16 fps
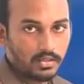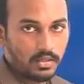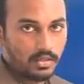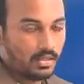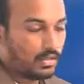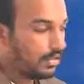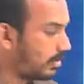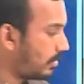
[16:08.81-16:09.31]

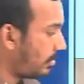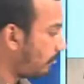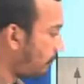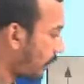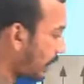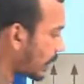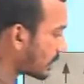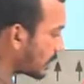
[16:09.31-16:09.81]
For
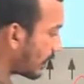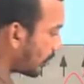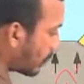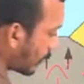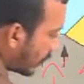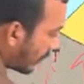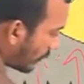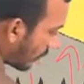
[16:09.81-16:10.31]
example, here we
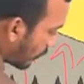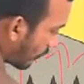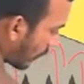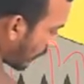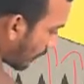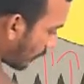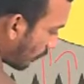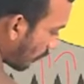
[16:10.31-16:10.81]
have a
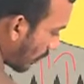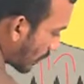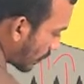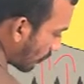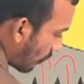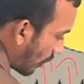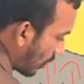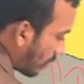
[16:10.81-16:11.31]
water
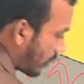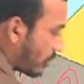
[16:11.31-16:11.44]
molecule.